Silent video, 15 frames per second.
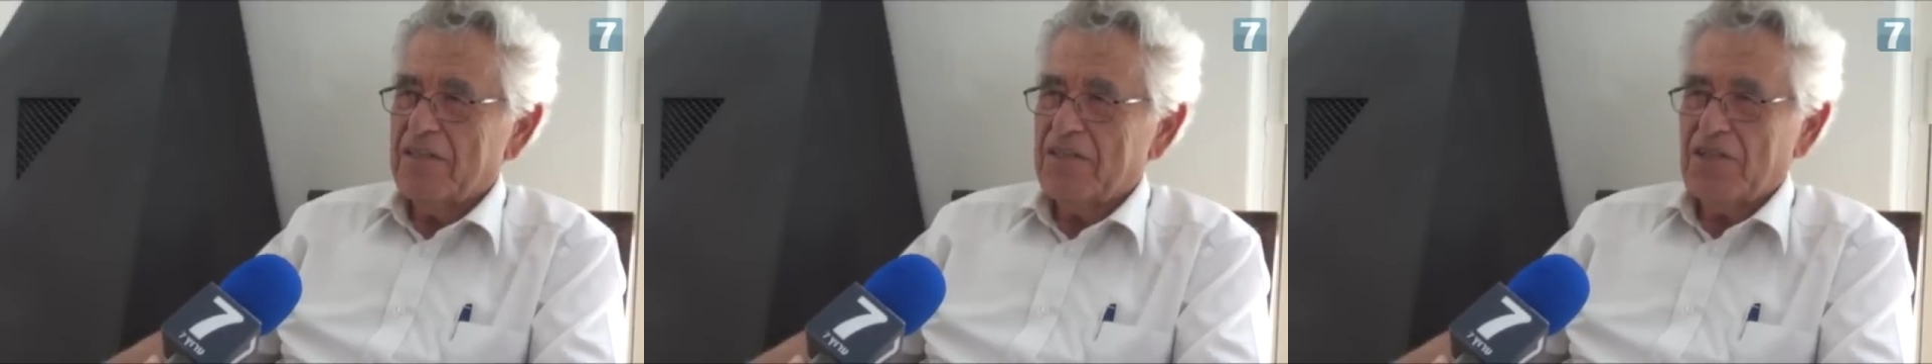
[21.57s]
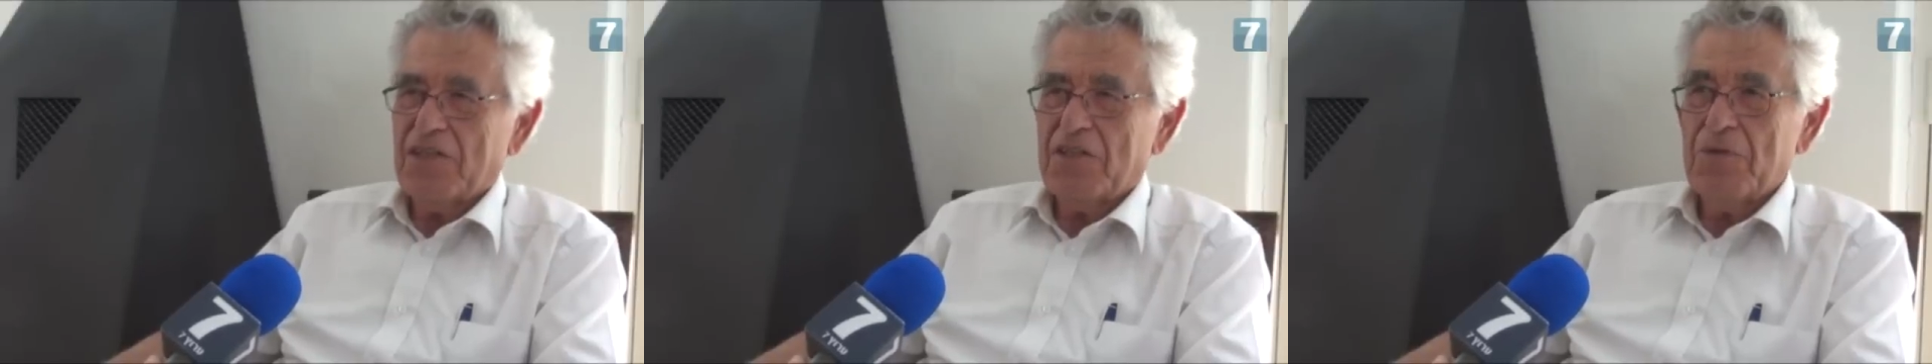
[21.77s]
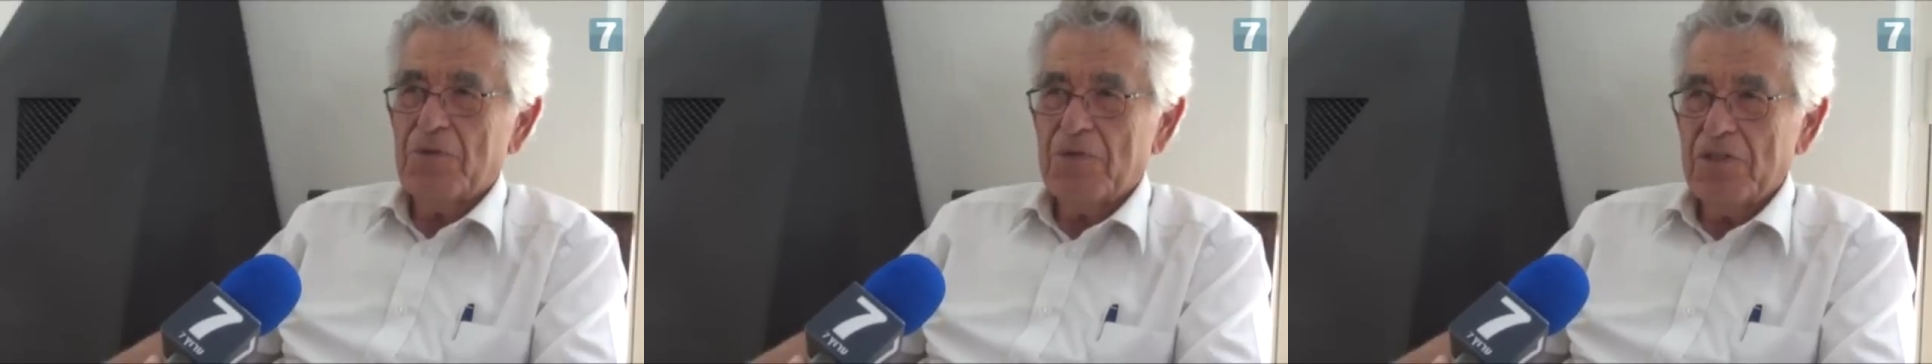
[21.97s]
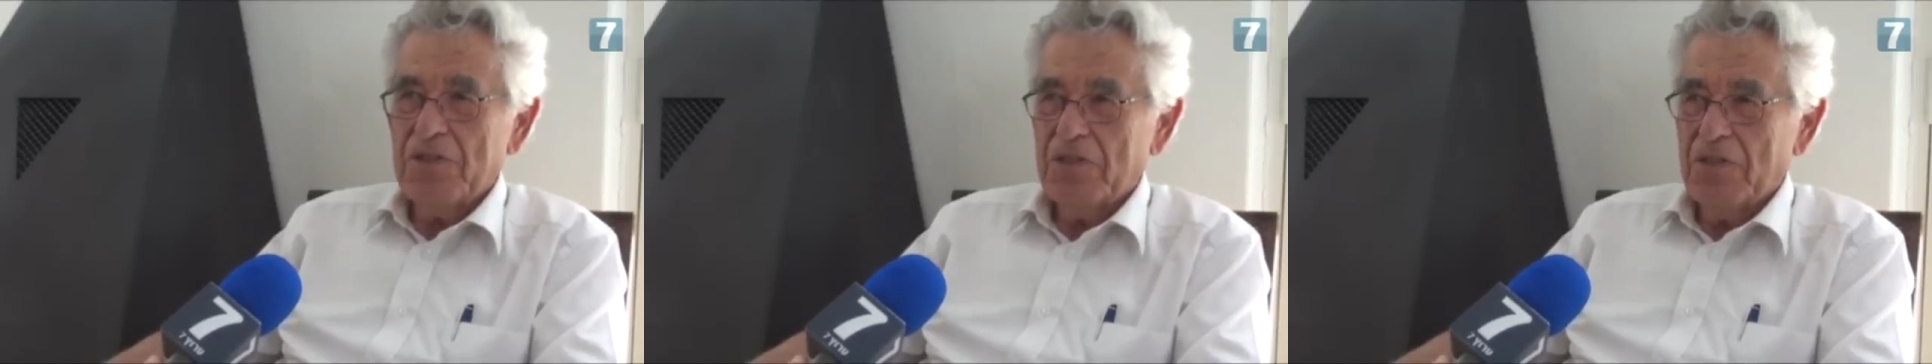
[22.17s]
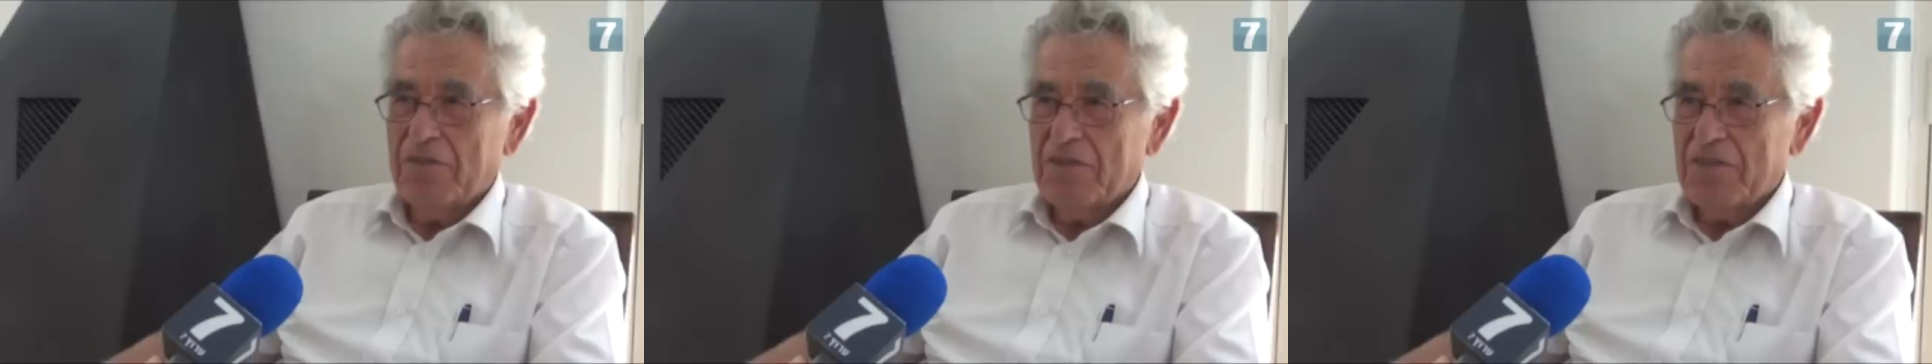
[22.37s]
the
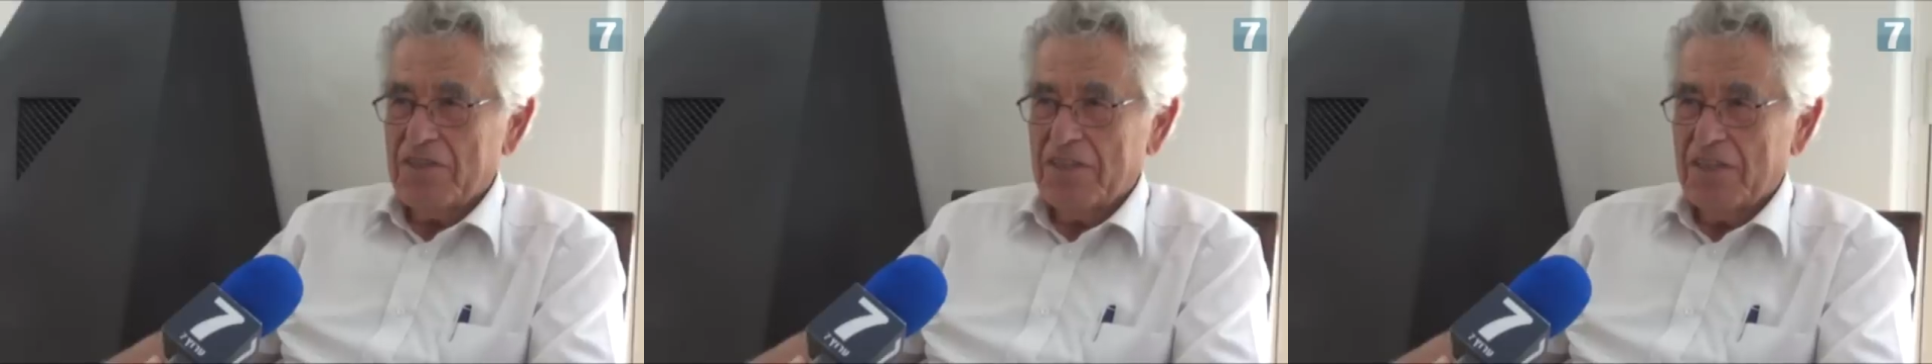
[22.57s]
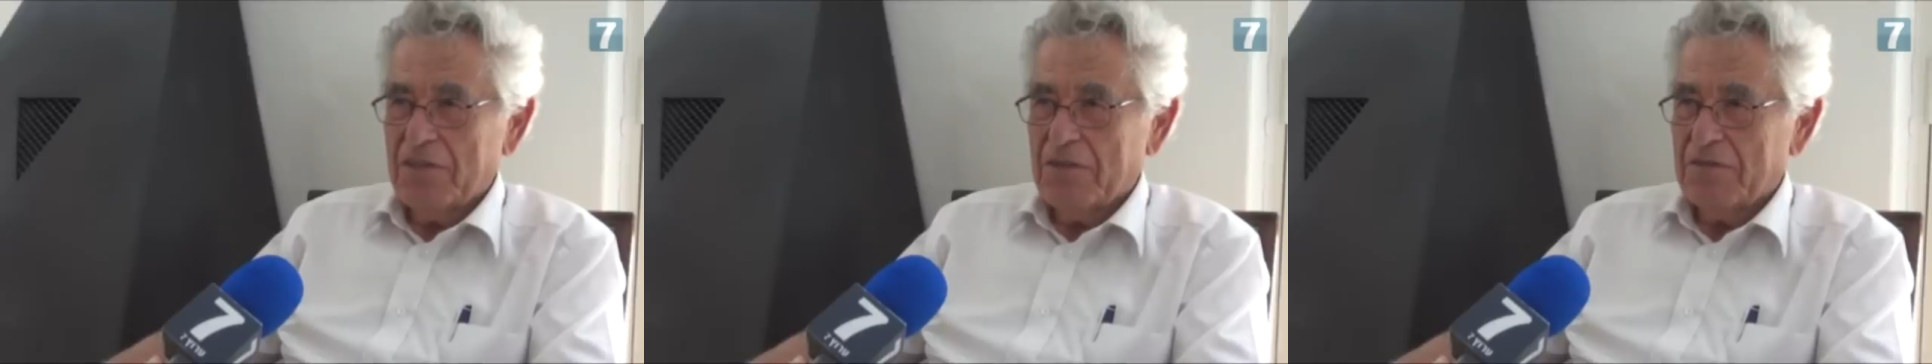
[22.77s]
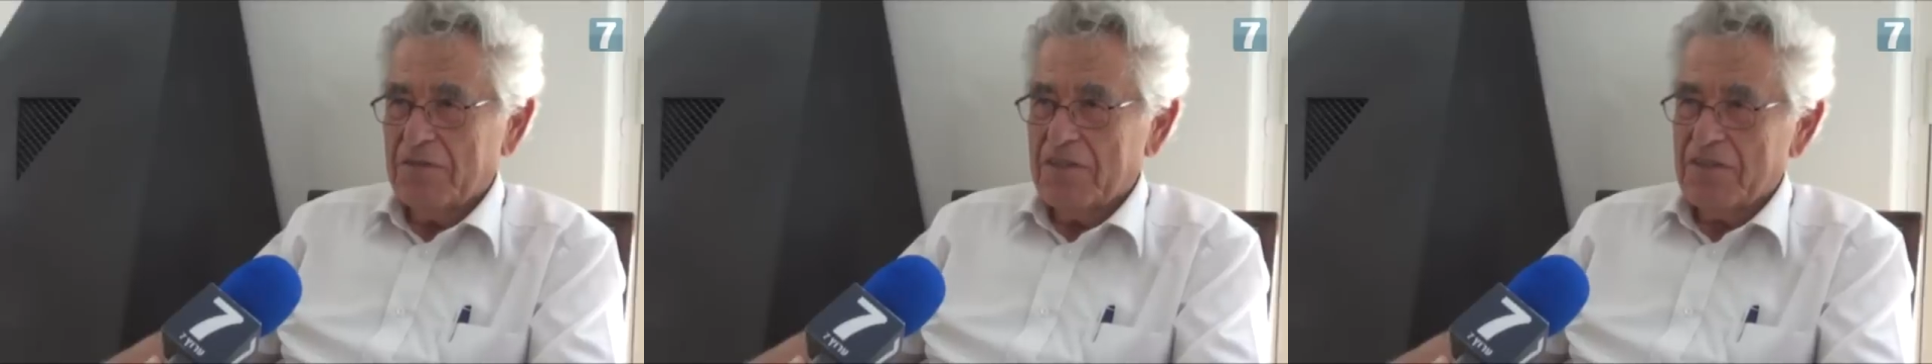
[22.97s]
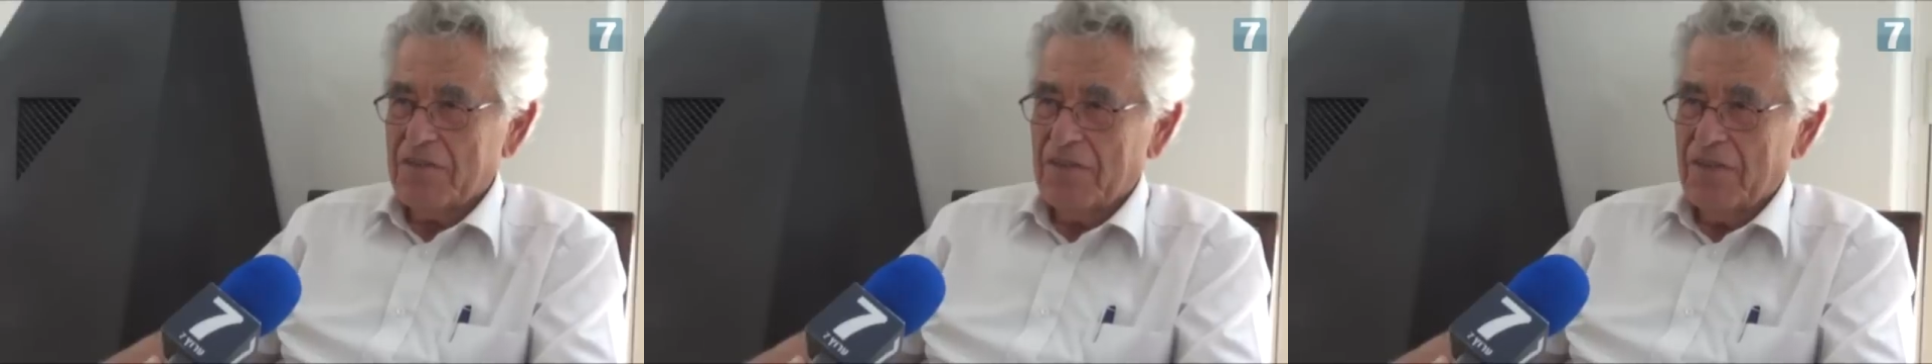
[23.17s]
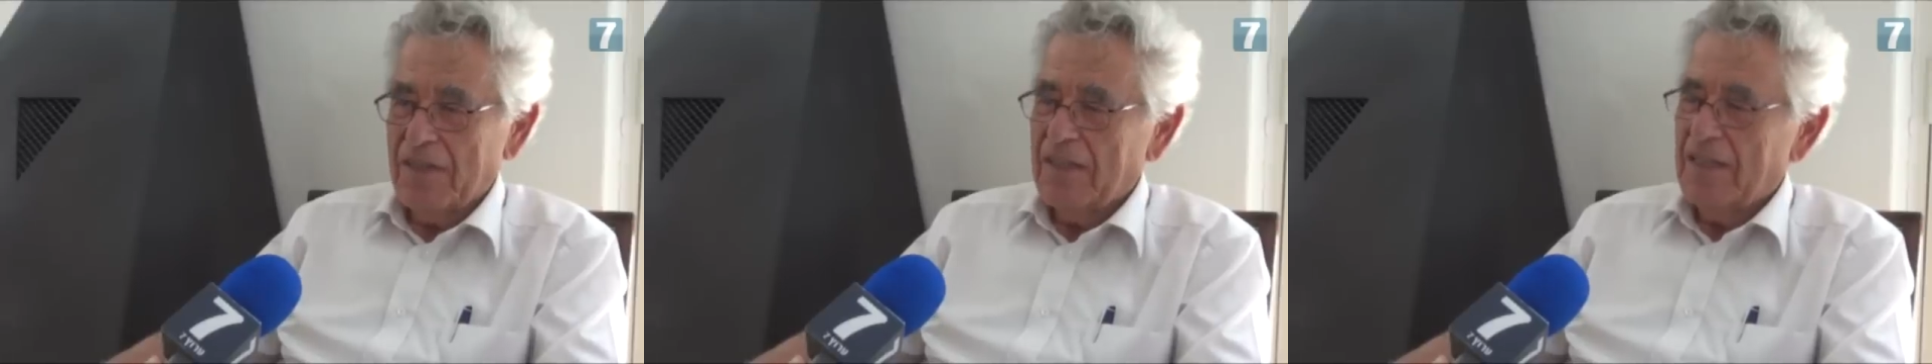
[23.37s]
security of the state of
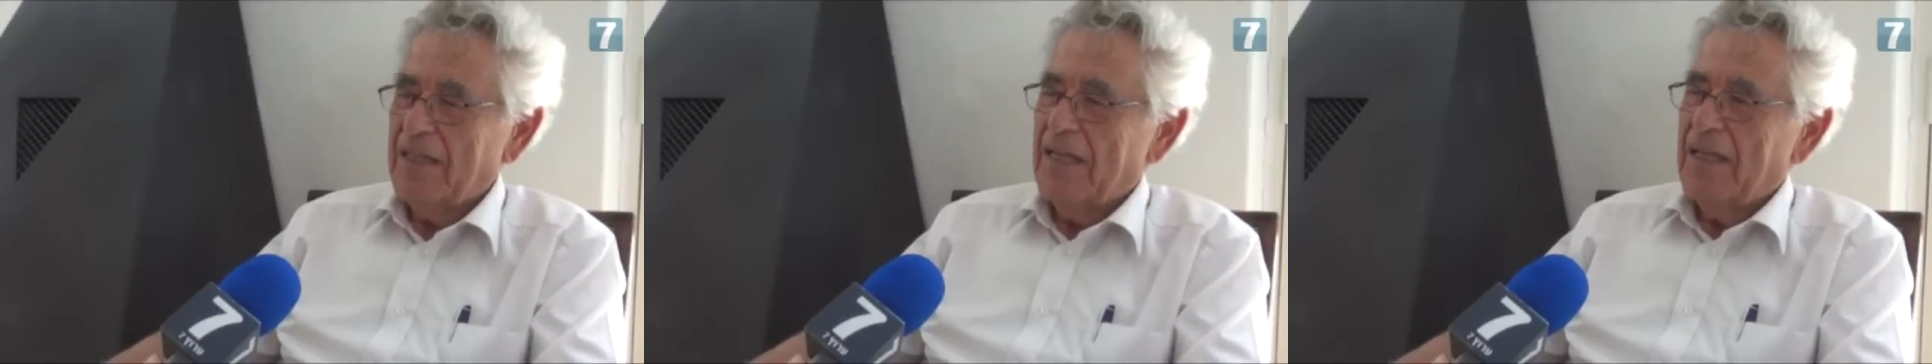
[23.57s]
Israel,